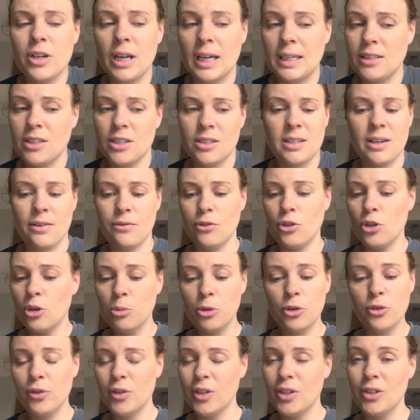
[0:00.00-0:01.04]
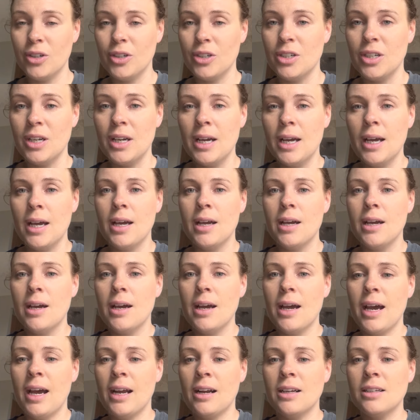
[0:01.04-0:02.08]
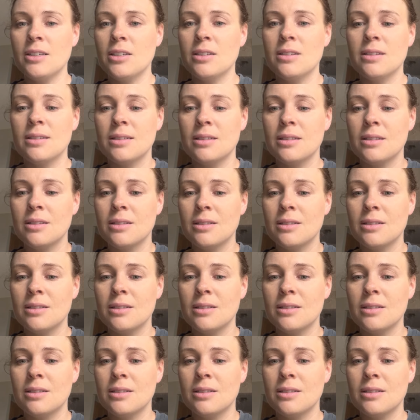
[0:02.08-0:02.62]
I just have normal food, and I just